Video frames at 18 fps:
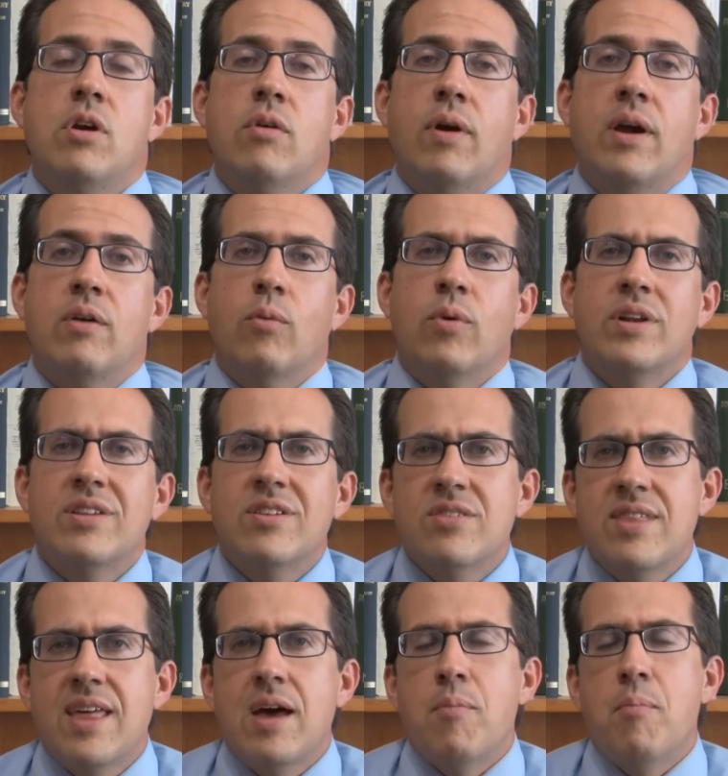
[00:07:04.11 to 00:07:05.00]
Right? What
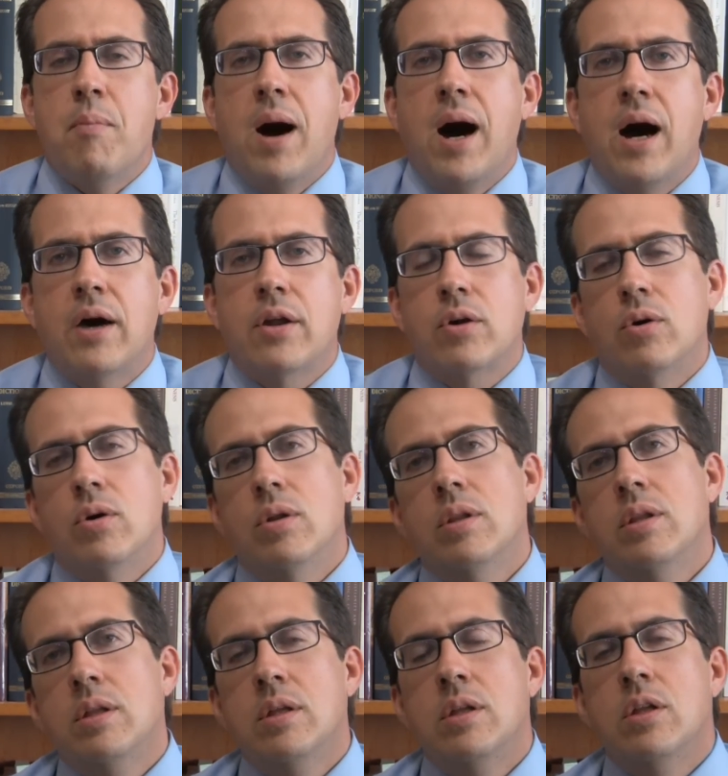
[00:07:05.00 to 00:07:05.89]
does that
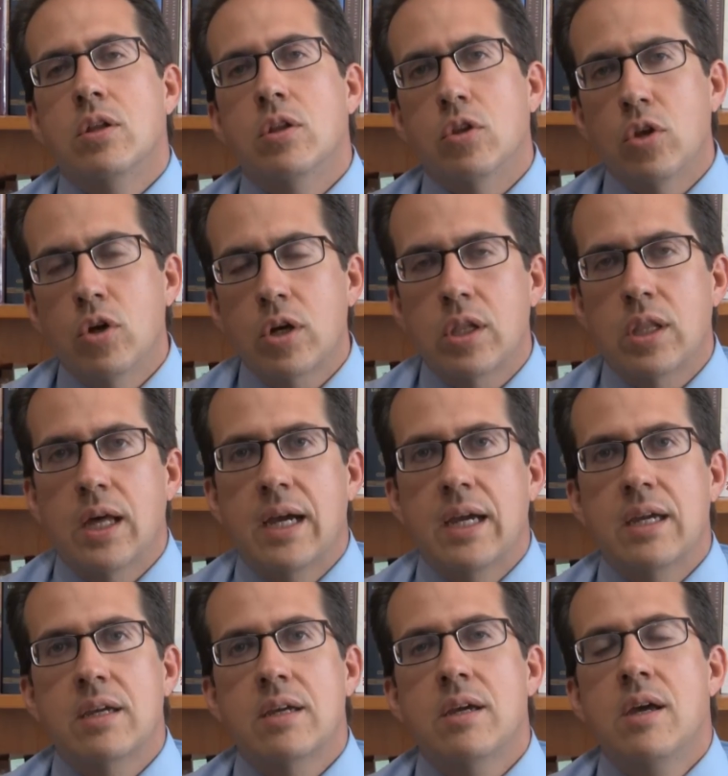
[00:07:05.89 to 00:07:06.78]
model look
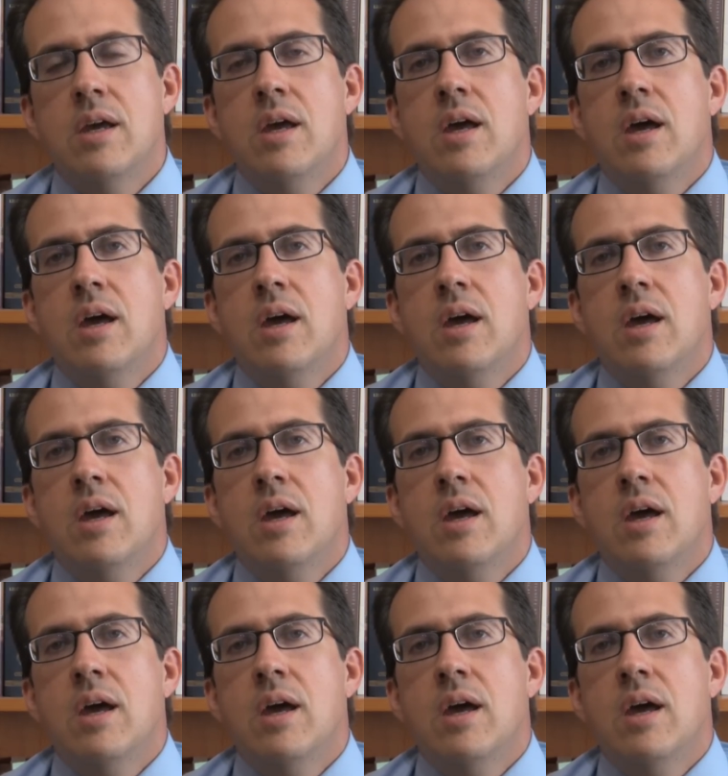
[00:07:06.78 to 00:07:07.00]
like?